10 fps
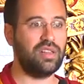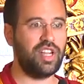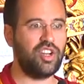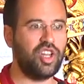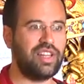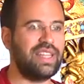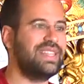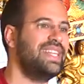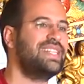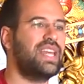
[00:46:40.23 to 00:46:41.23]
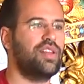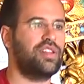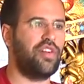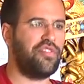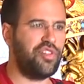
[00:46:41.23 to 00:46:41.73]
They are not like detailed. They
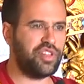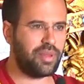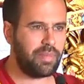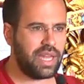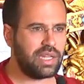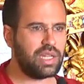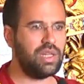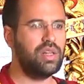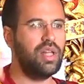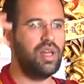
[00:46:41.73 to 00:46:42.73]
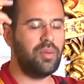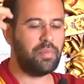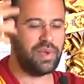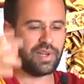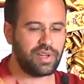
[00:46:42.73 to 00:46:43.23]
are fundamental
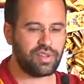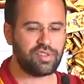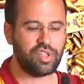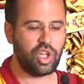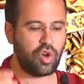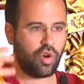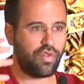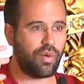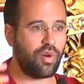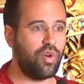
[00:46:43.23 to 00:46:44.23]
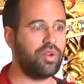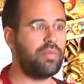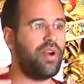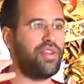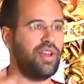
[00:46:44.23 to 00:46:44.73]
pillars of our own
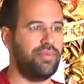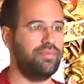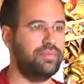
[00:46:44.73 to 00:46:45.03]
paradigm.